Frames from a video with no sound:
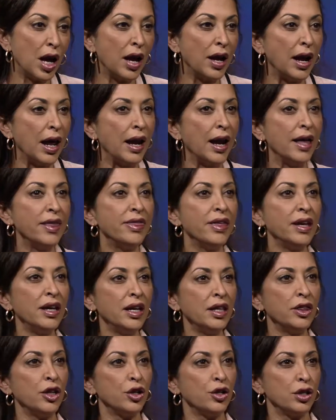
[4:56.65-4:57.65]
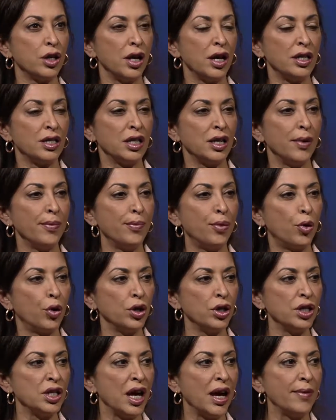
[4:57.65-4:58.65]
and, and I think that there's a, it's an
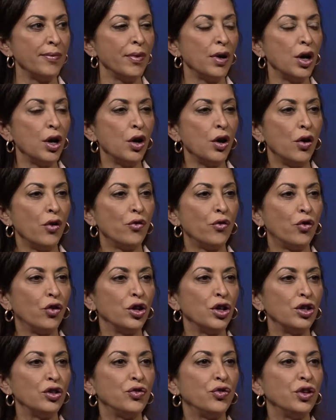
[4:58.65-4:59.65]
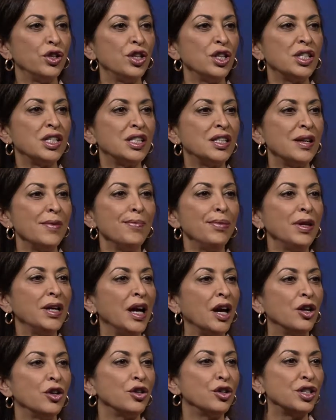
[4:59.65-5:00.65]
important time for for just simply
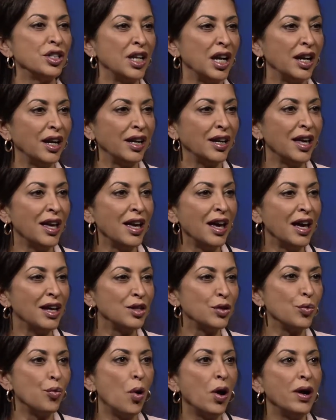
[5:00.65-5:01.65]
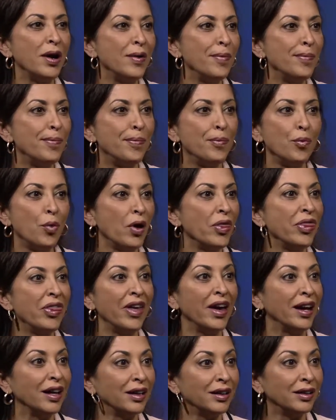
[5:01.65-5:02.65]
understanding yeah. it's one one
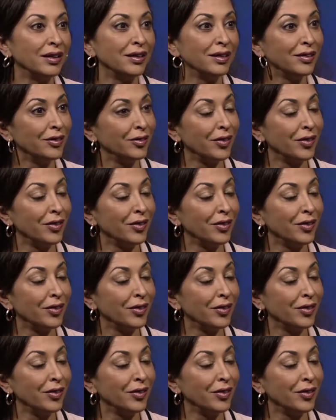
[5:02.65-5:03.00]
thing, yeah.